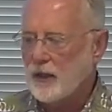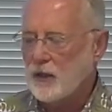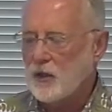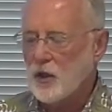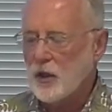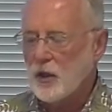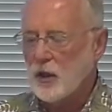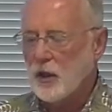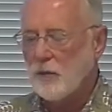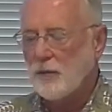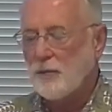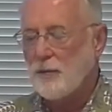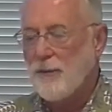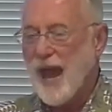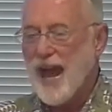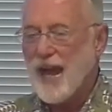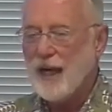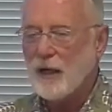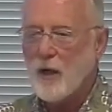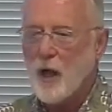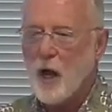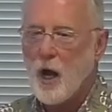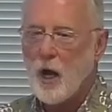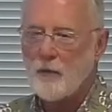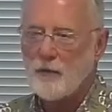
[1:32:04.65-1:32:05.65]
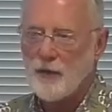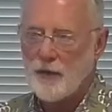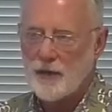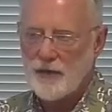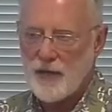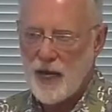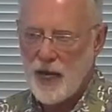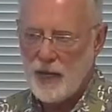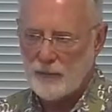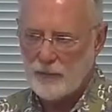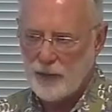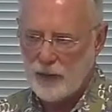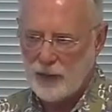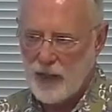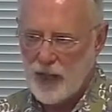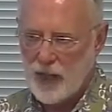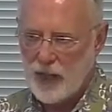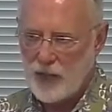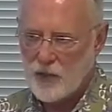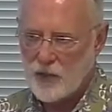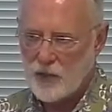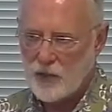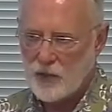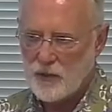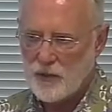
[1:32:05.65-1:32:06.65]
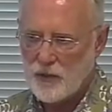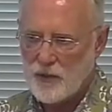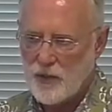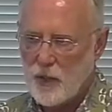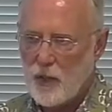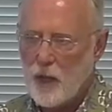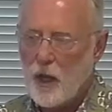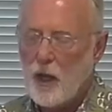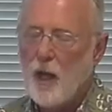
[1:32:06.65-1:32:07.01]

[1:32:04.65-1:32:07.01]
term back office applications